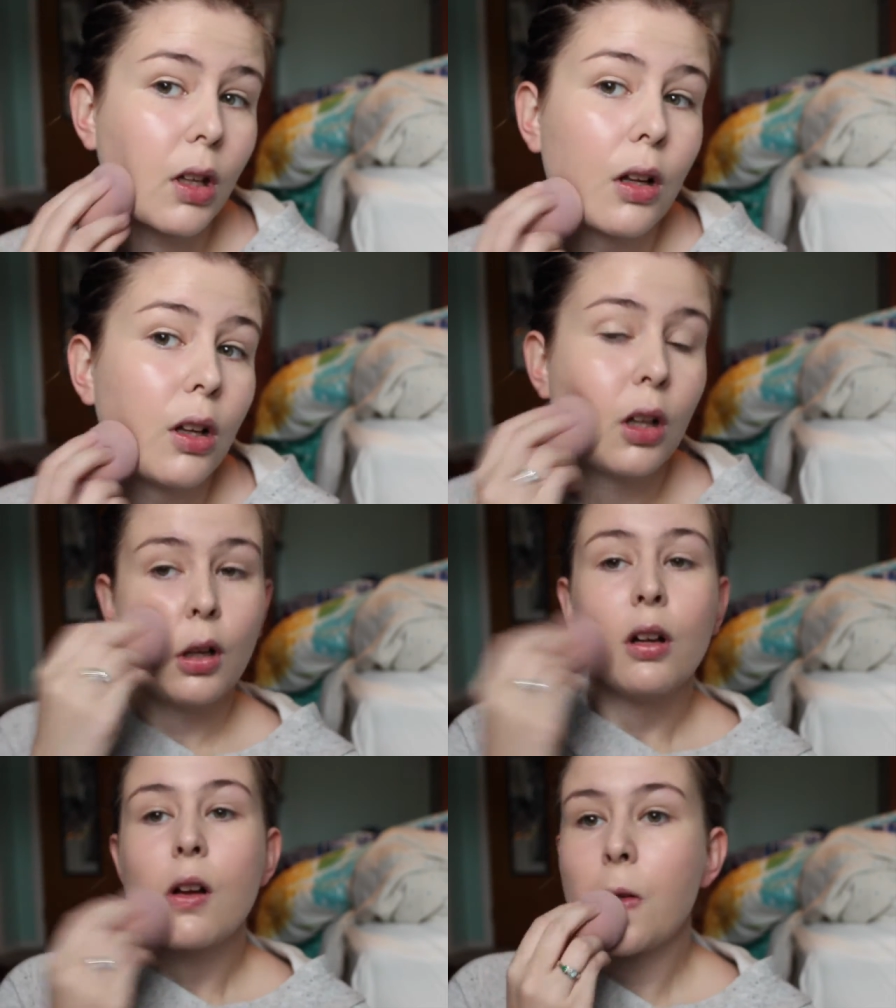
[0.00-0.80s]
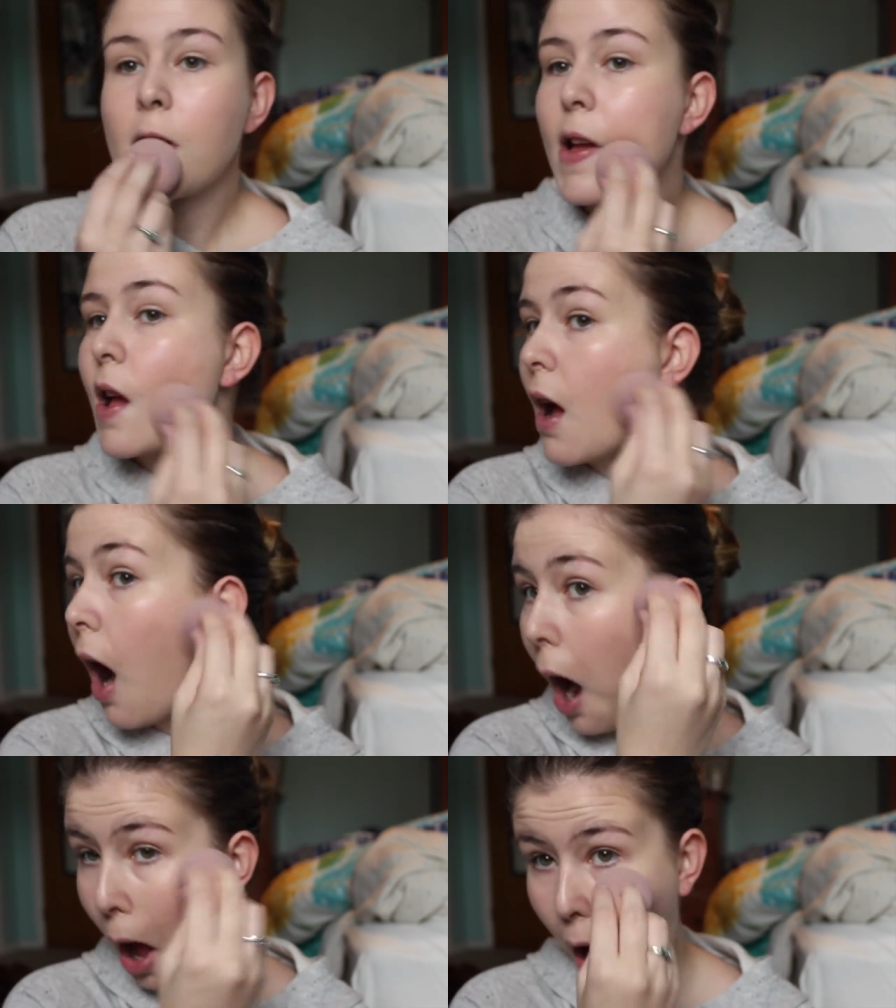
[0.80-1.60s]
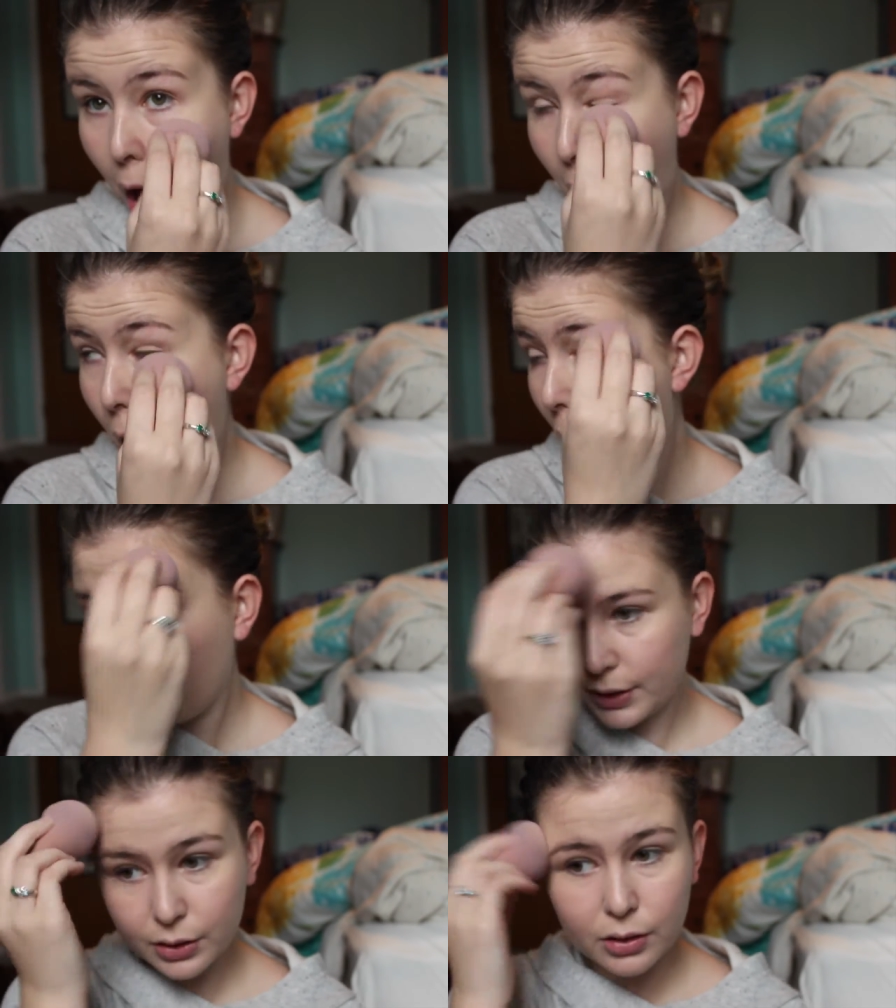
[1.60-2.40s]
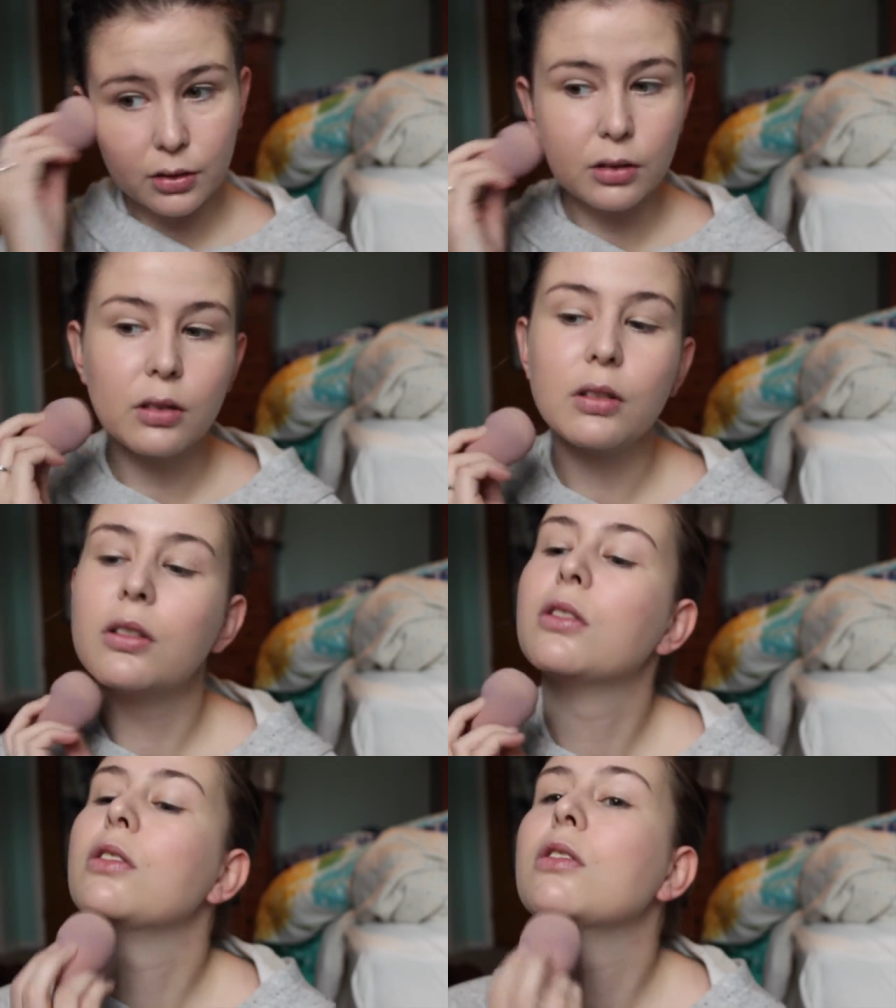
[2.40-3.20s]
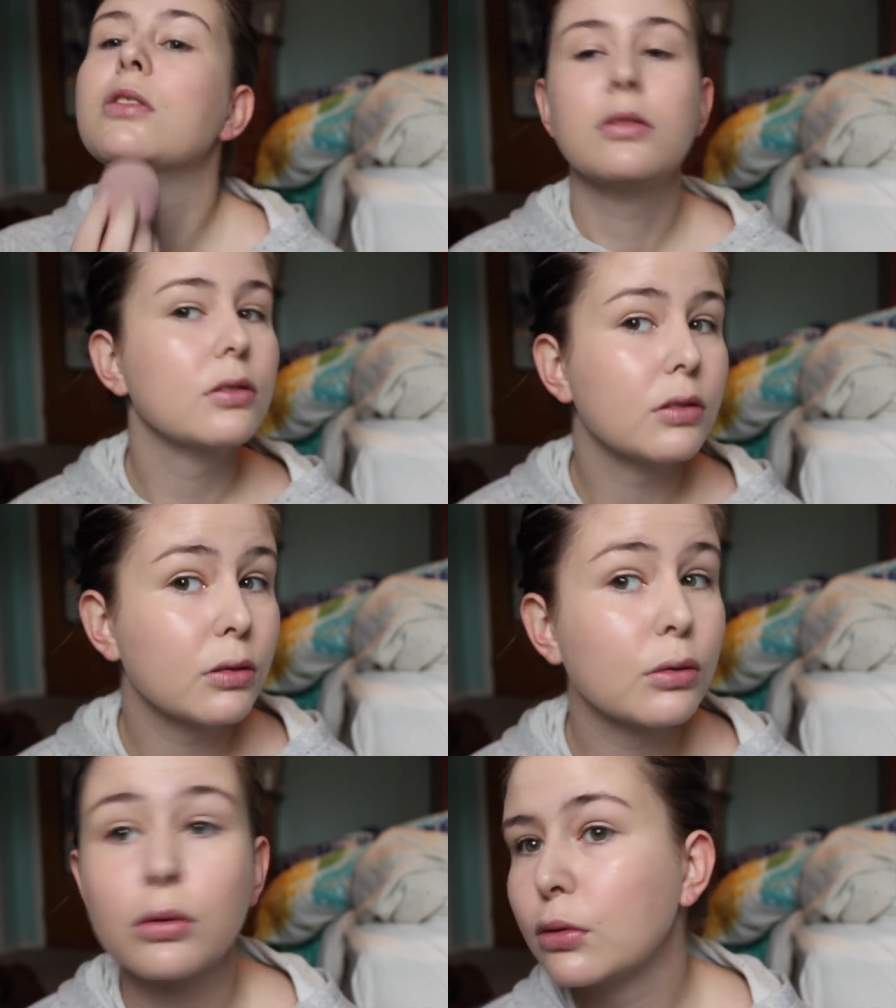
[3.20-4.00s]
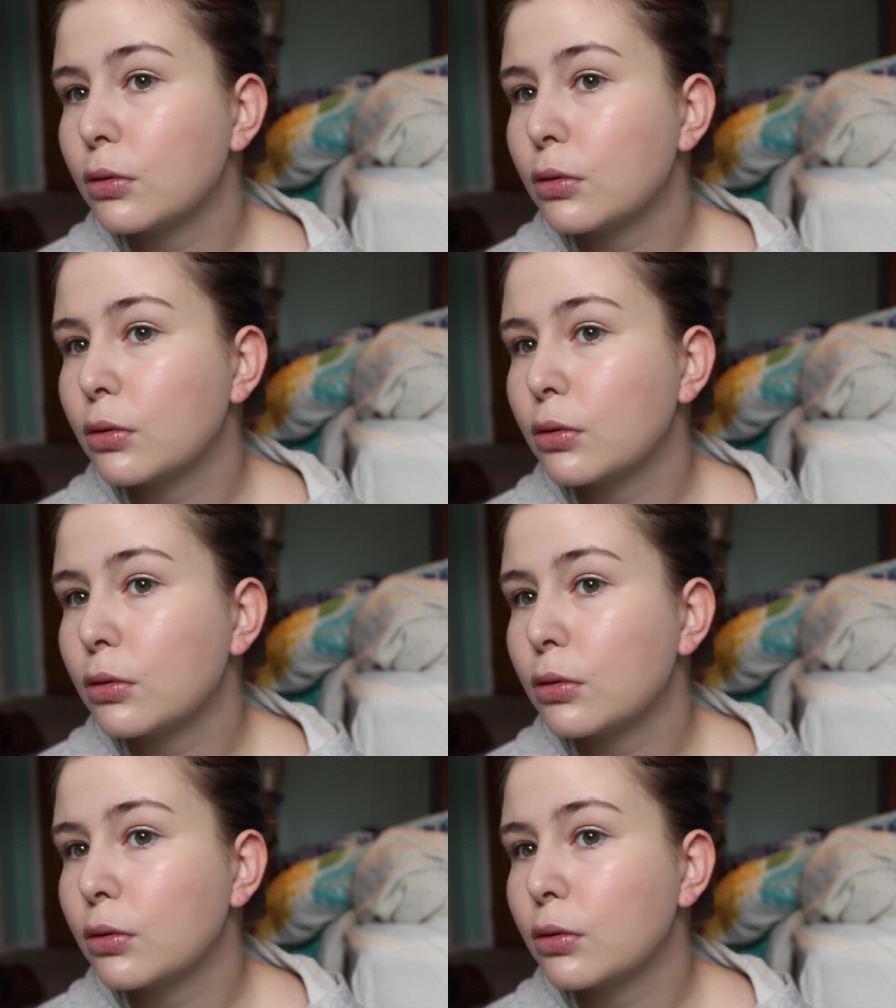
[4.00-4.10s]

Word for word: Okay, I think we're almost done dabbing. We're almost done polka dotting. It's almost done.